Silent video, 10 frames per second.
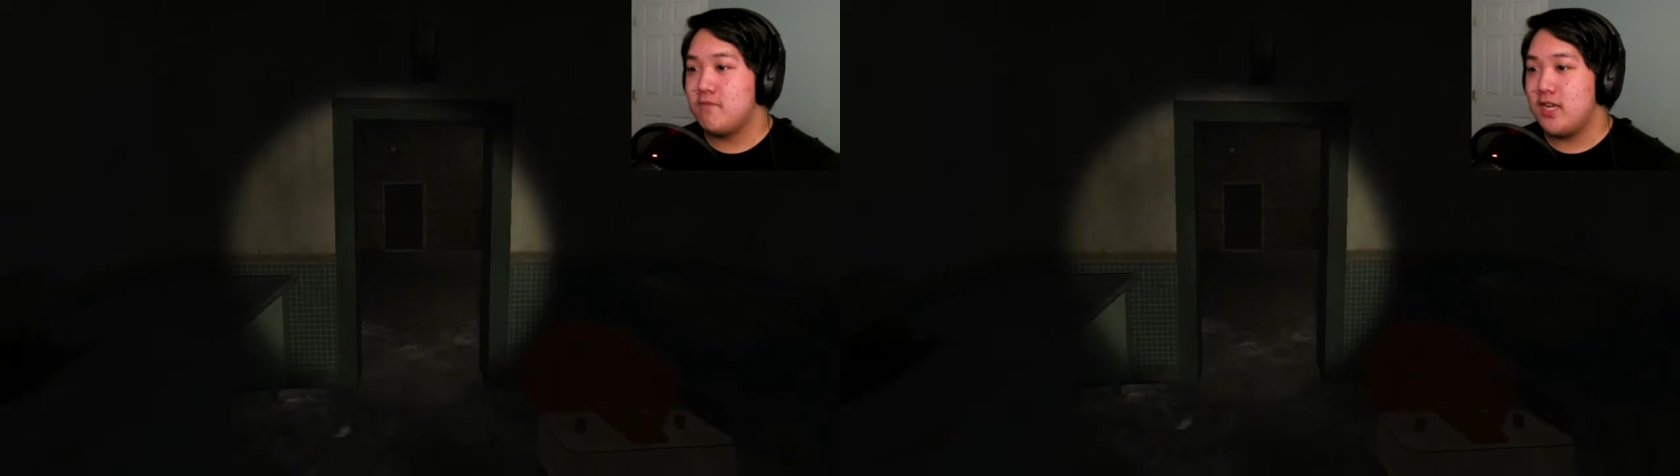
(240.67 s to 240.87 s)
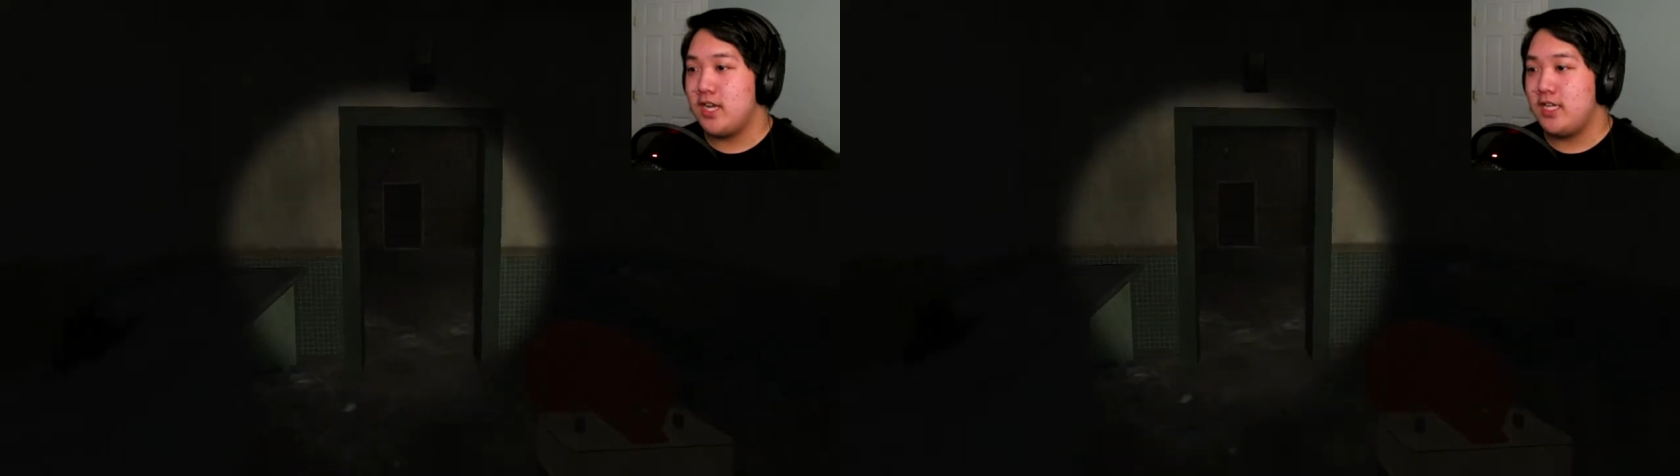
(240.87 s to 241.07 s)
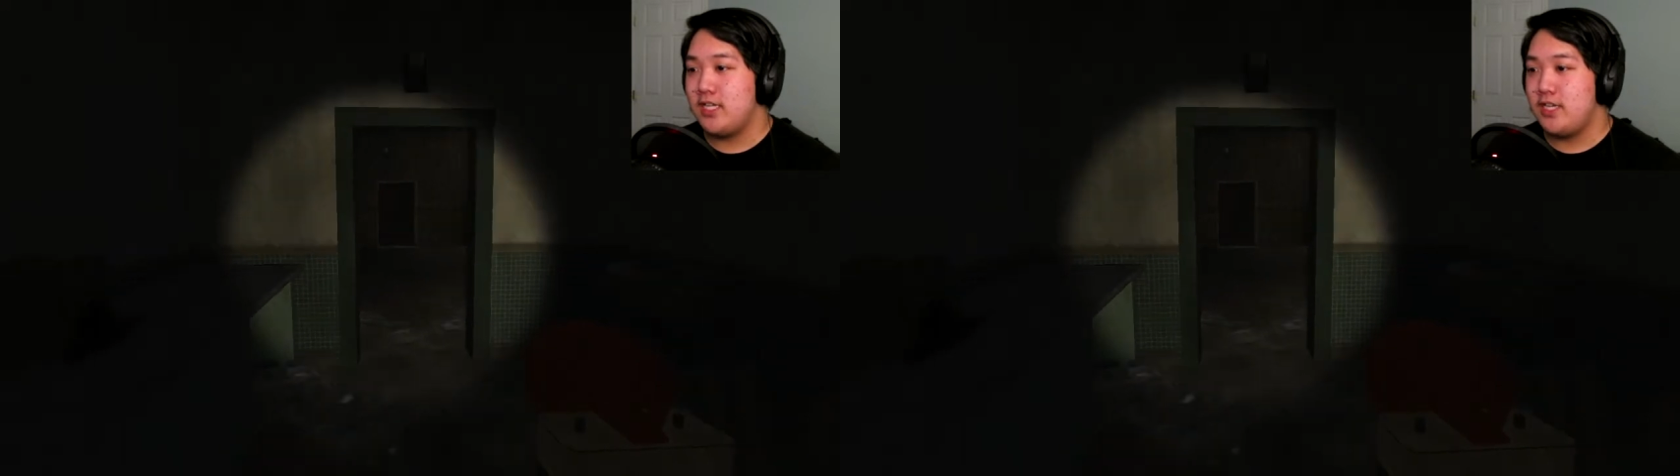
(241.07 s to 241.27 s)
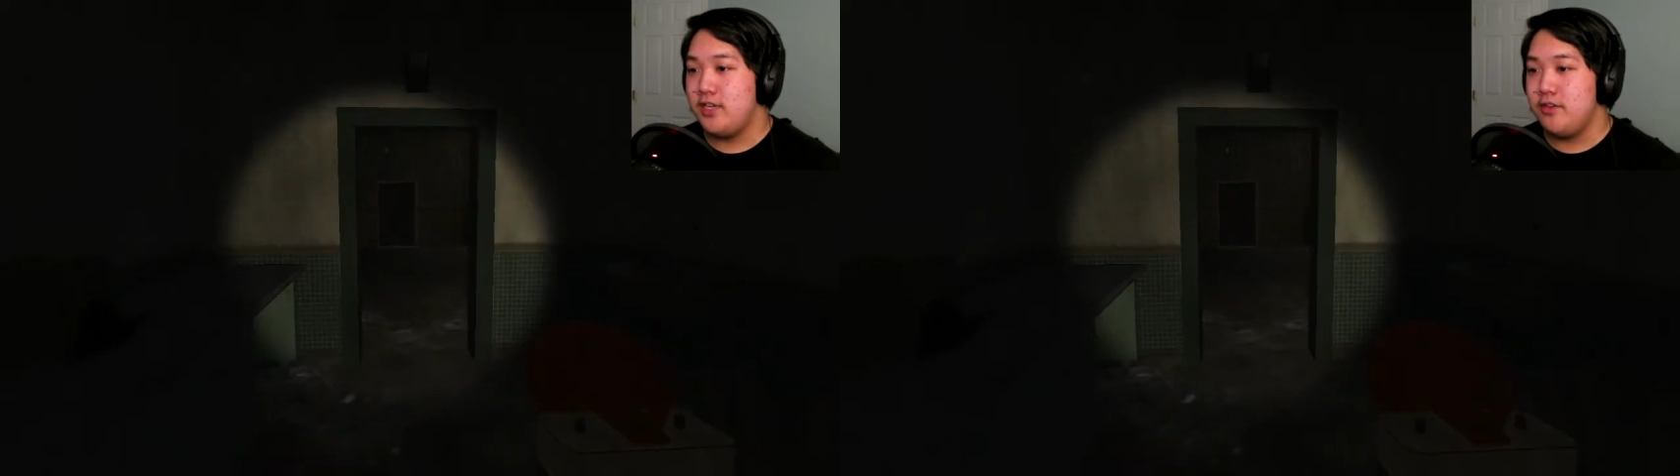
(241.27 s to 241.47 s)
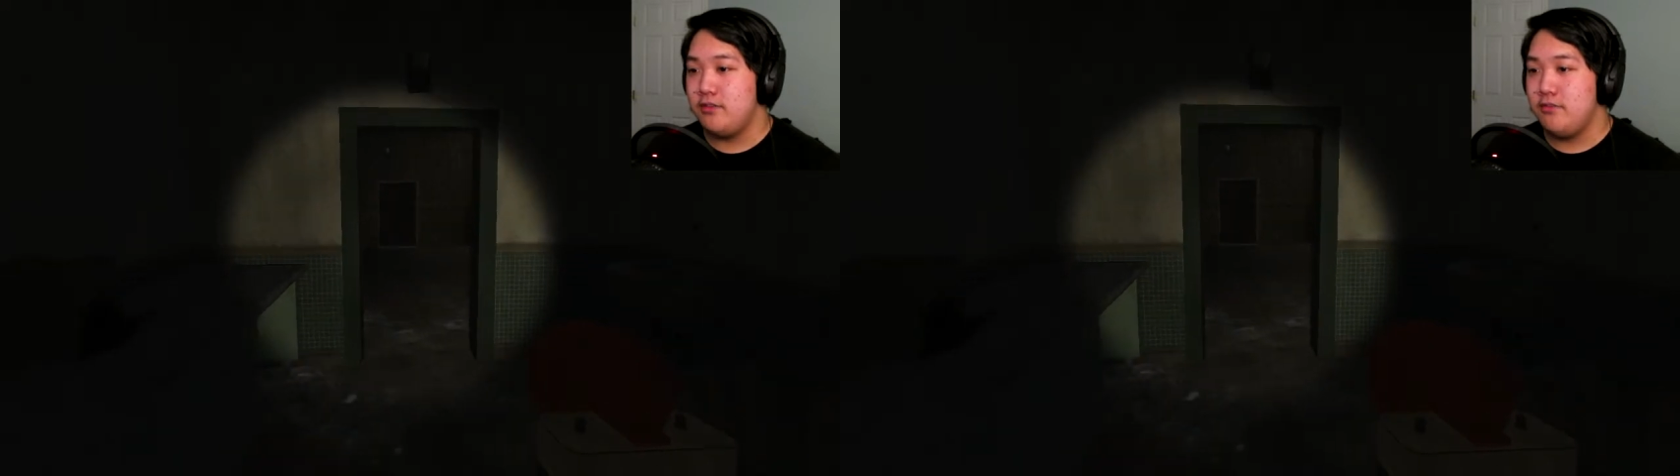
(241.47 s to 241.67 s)
I
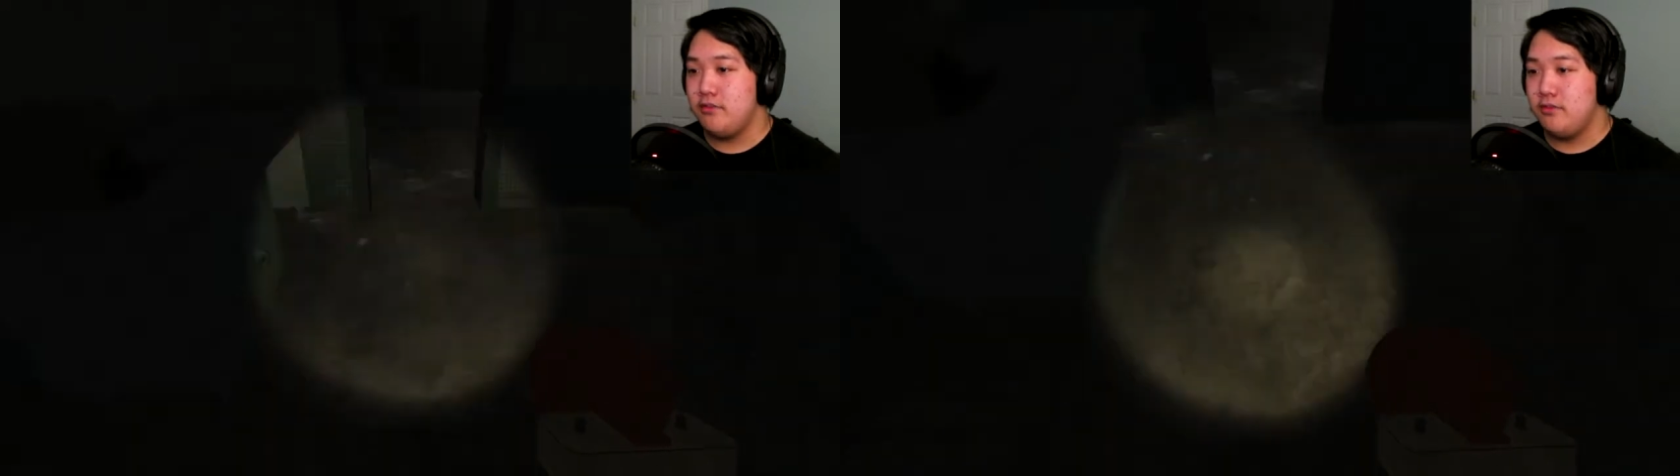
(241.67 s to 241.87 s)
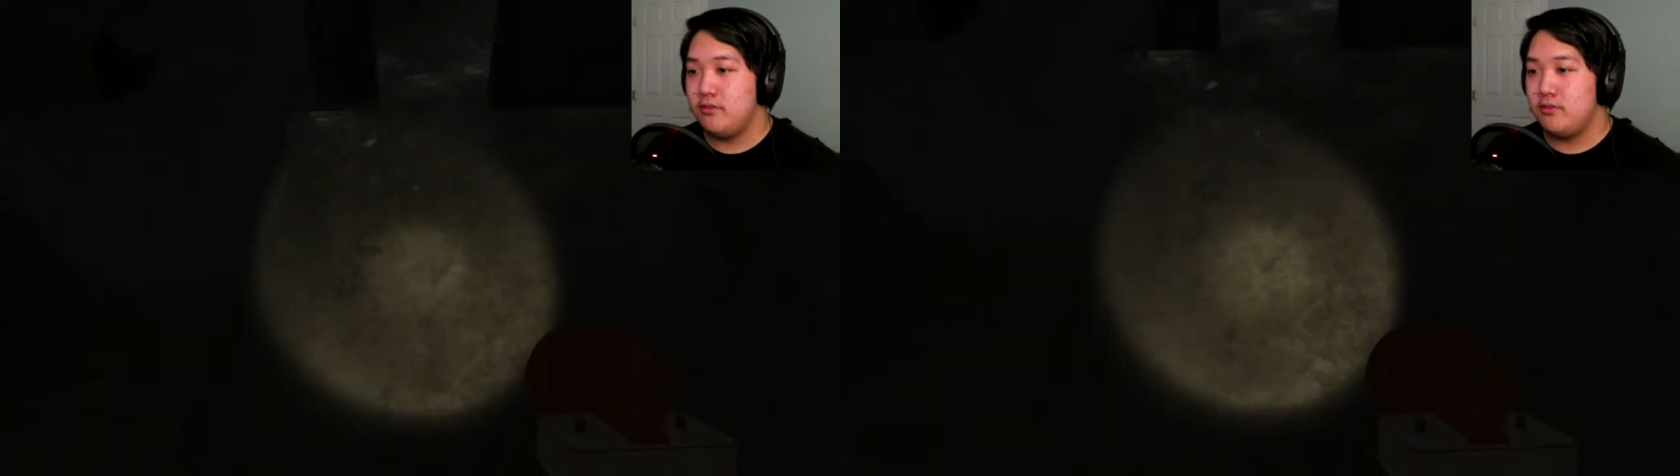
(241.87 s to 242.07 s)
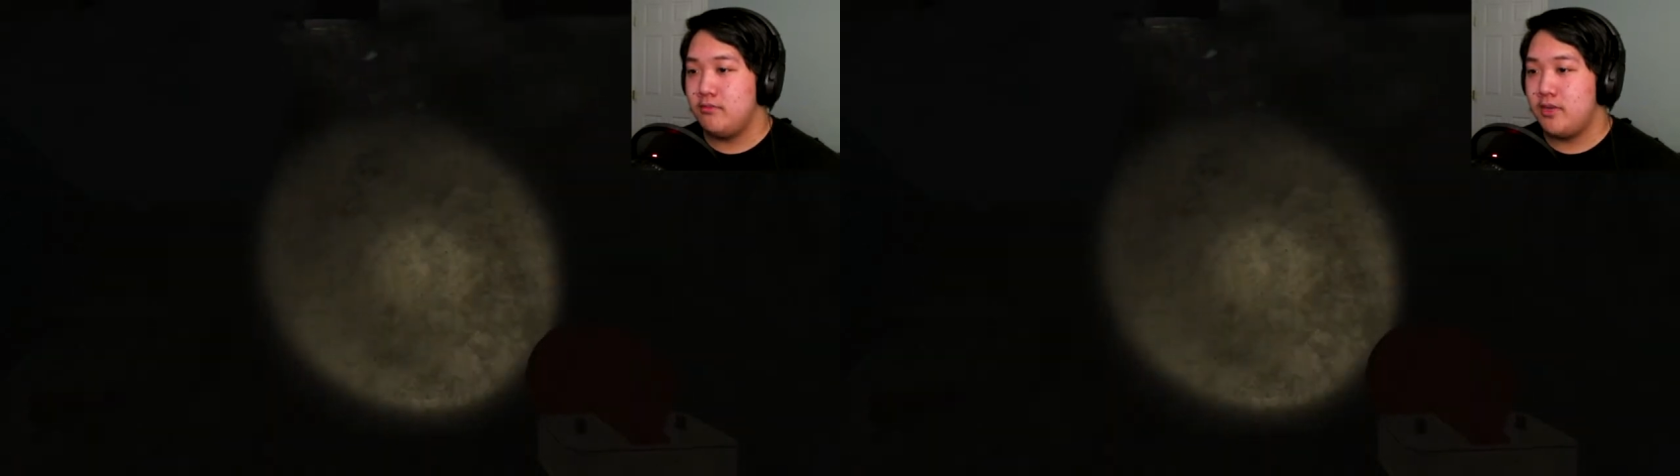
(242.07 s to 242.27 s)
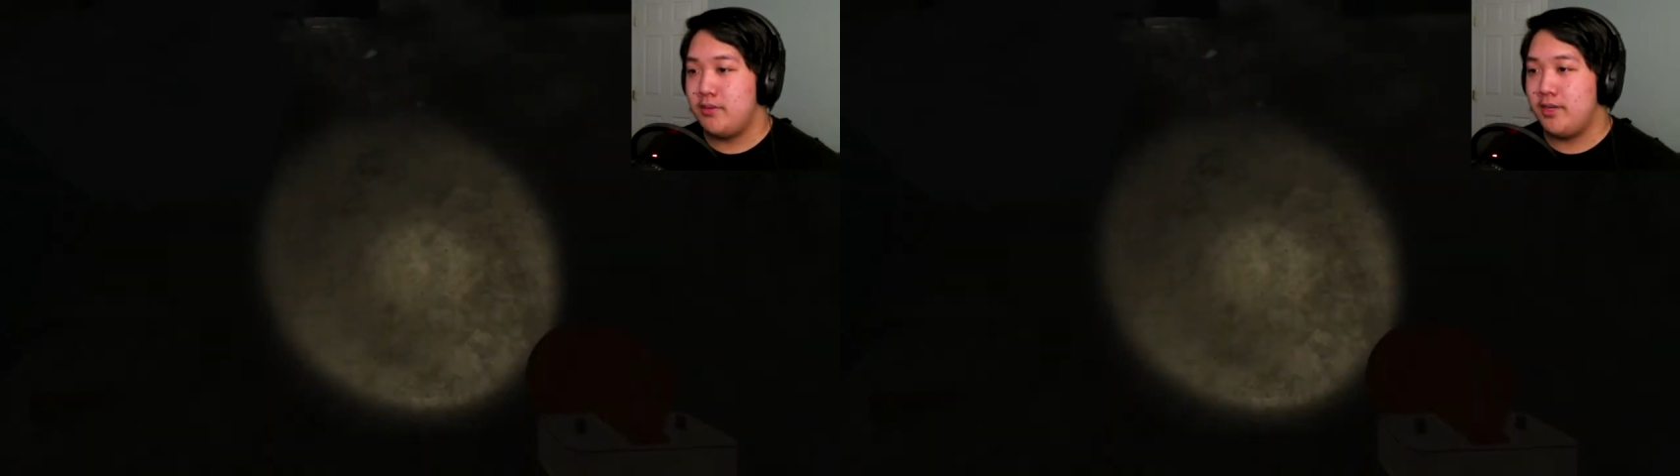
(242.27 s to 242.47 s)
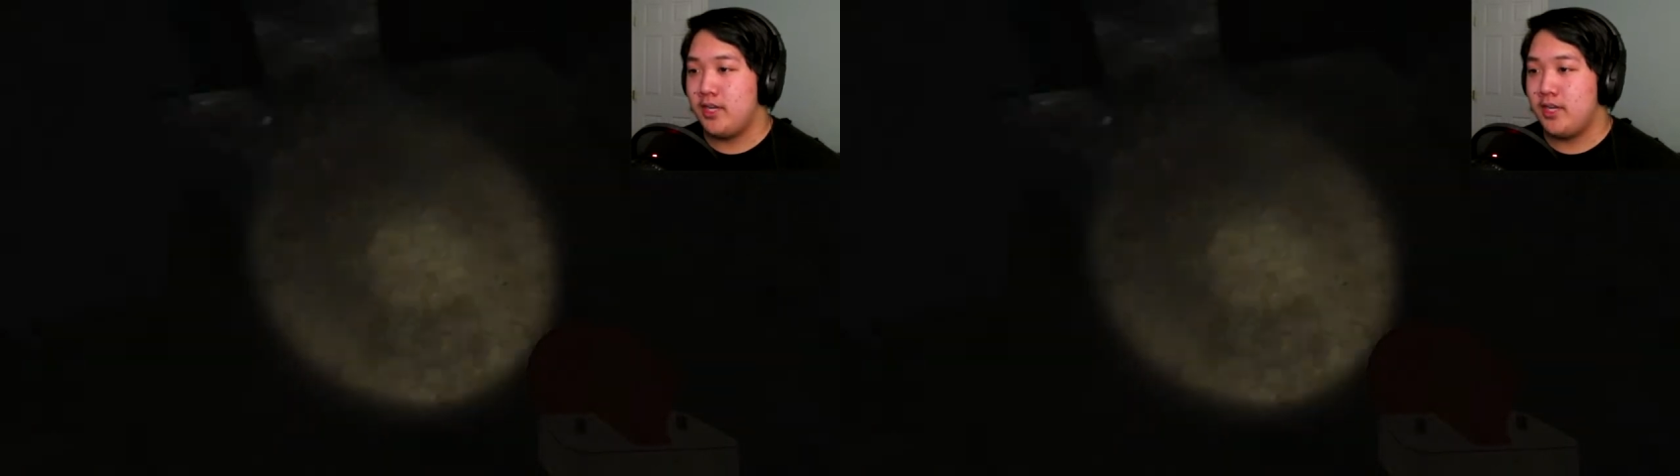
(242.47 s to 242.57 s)
see you. Maybe